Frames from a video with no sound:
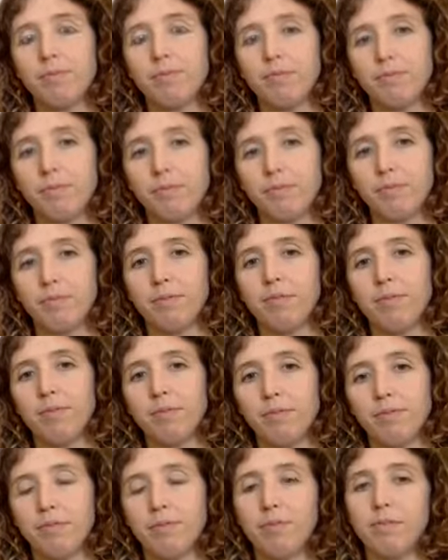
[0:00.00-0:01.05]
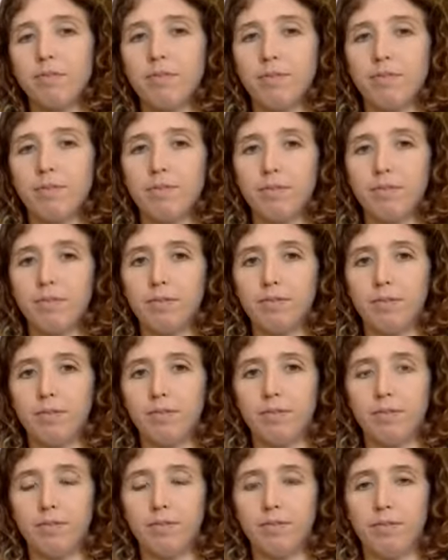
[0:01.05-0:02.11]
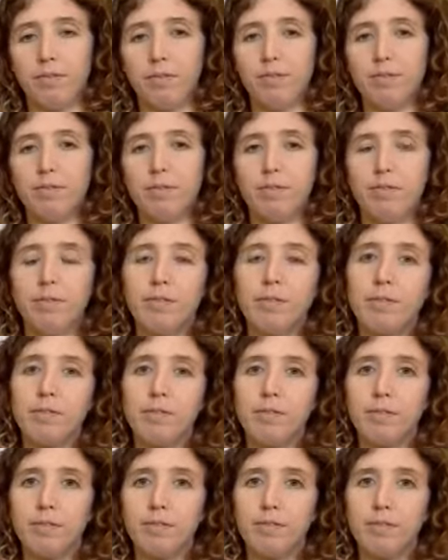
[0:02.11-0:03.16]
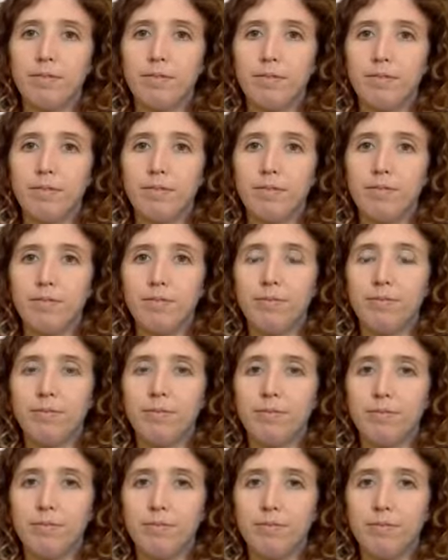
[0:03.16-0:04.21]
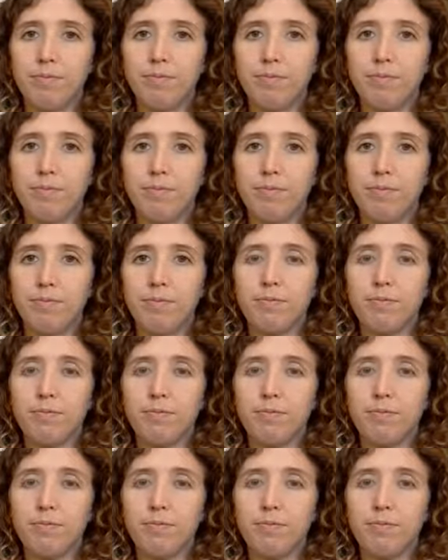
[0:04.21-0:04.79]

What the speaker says: No words are spoken by the person on screen.